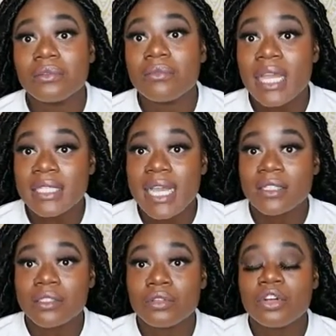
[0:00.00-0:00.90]
My
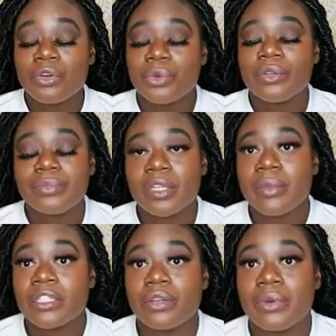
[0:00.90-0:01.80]
tattoo, her real beauty
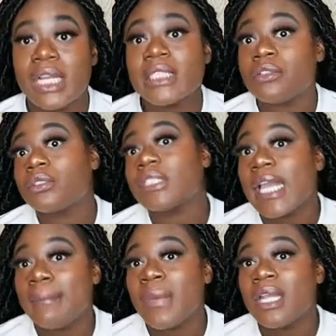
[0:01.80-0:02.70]
makes her rare, that's a whole
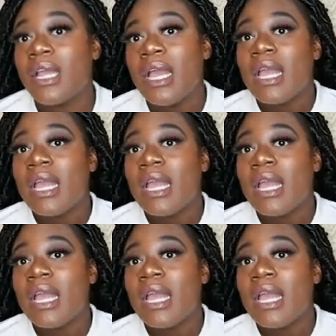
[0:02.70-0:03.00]
statement.